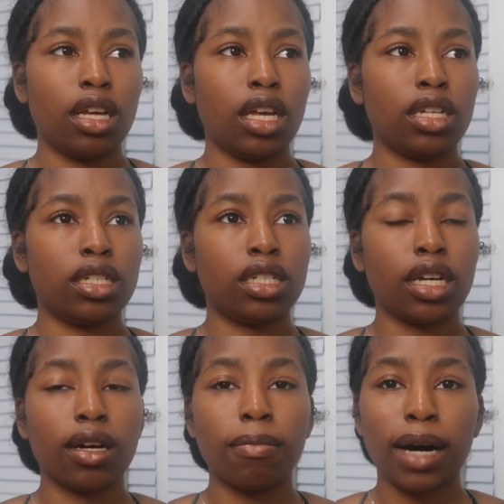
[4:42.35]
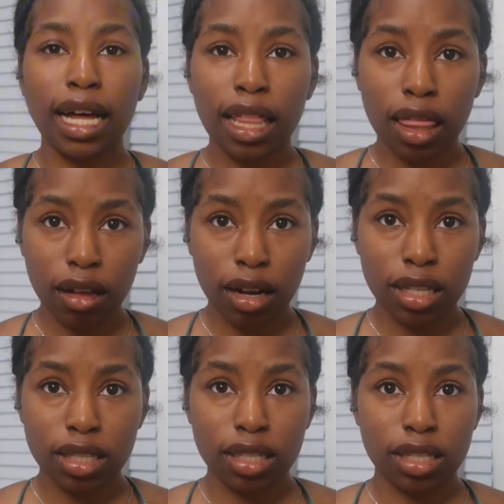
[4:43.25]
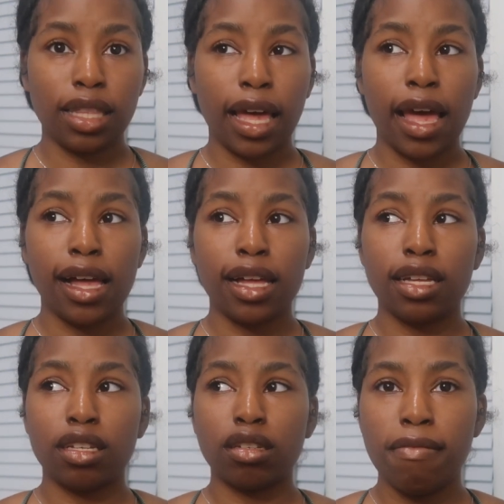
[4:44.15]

and share my thoughts that